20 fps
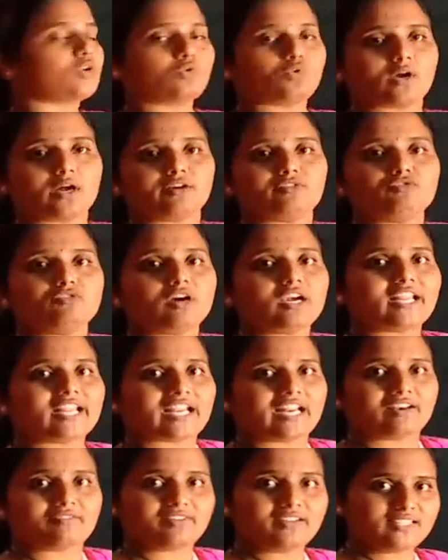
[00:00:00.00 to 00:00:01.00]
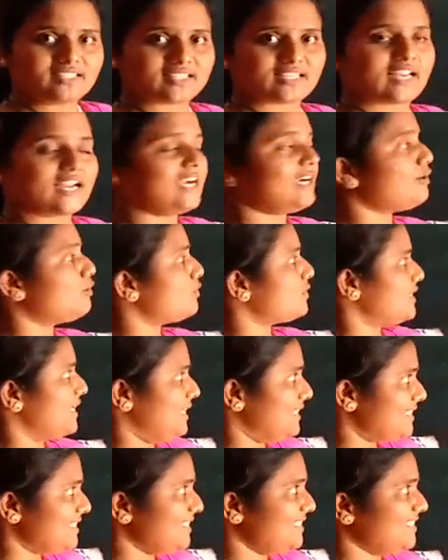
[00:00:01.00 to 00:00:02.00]
convert Kelvin scale to
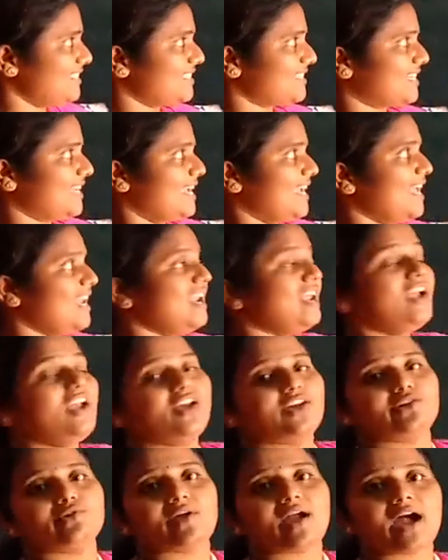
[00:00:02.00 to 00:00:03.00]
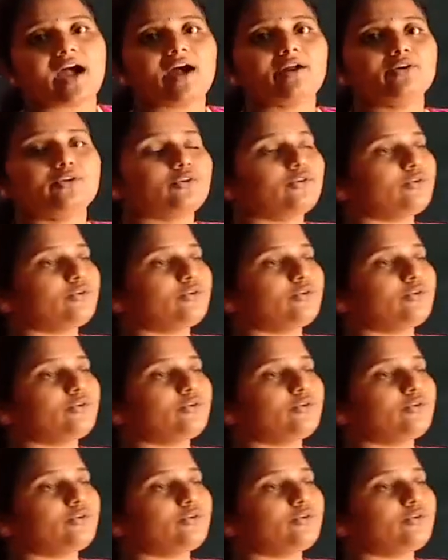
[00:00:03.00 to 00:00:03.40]
Celsius scale, you have to